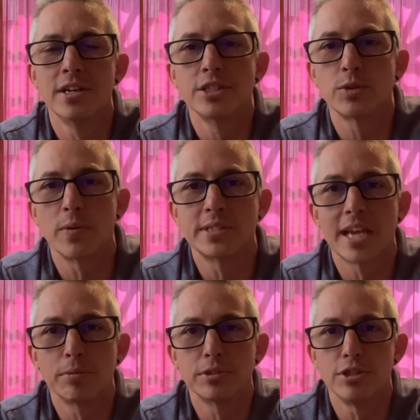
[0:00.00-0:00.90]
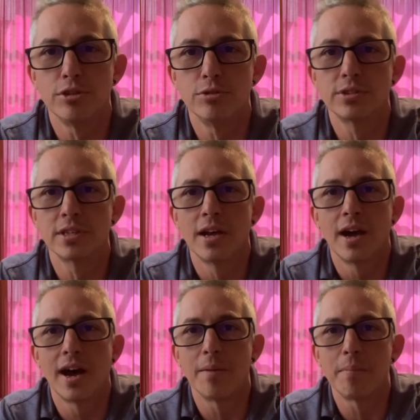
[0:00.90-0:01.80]
so I was able to use
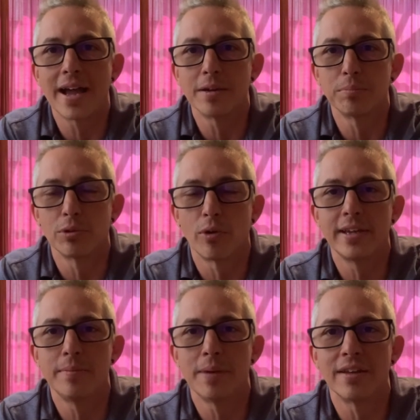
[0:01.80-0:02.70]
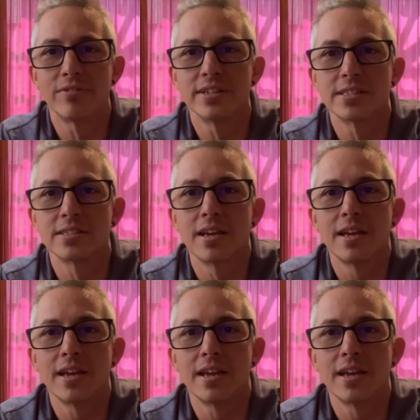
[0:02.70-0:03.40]
my employee benefits